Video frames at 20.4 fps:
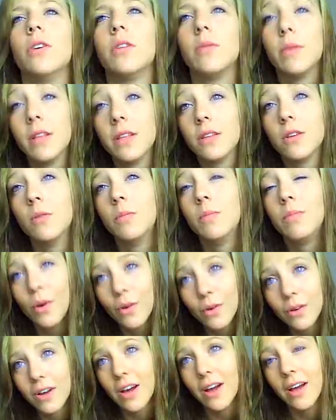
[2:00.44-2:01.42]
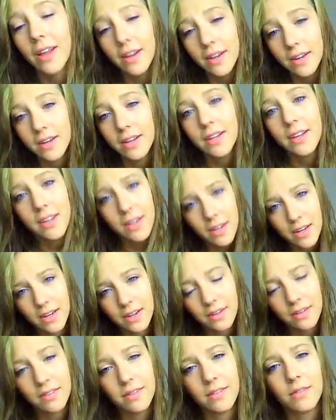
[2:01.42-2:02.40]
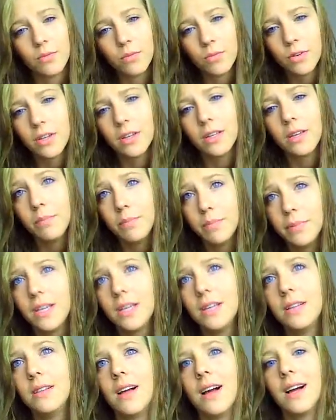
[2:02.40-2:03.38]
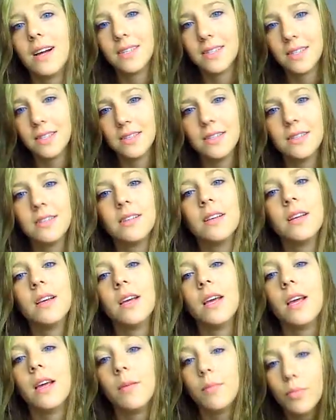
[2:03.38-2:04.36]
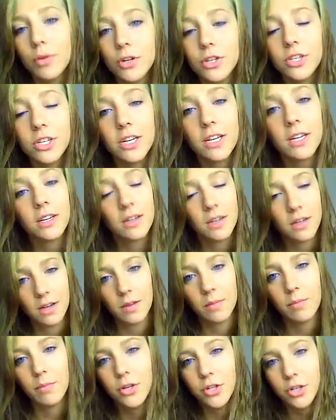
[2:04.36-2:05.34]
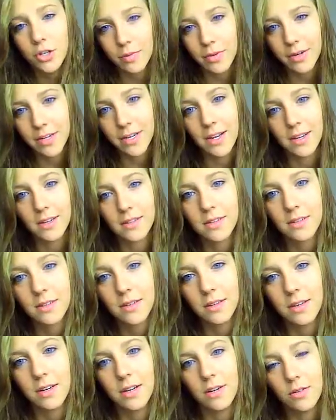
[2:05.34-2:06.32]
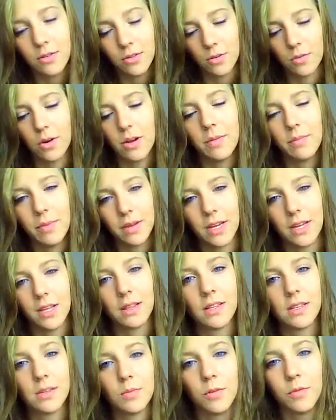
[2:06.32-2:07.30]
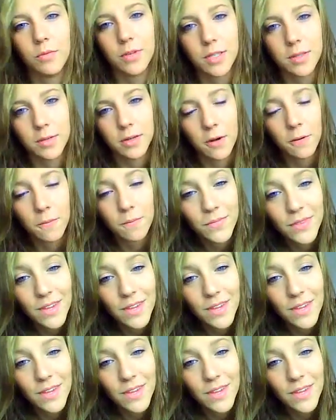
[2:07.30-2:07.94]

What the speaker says: with my little bowl cut and really big glasses and pushing my desk. And I don't know why I'm making this movement still.